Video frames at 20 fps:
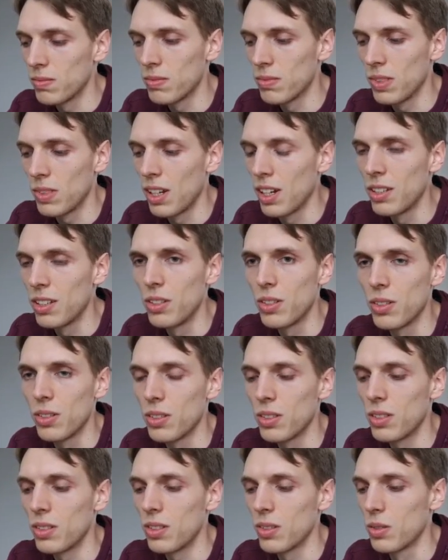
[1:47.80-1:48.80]

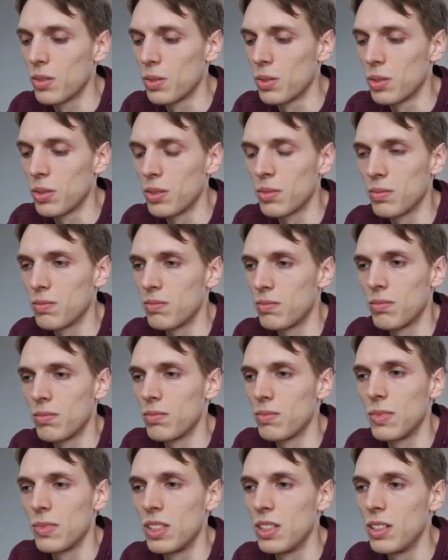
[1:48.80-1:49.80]
additions or
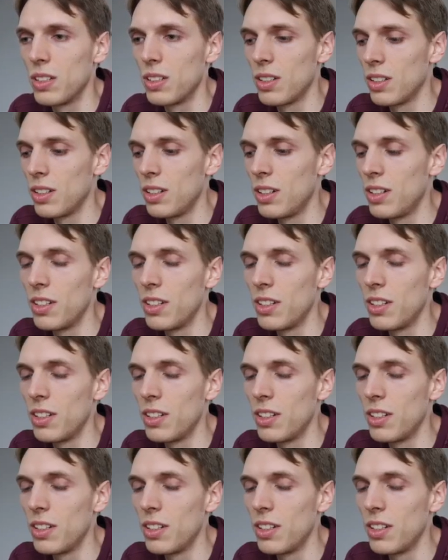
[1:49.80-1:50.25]
in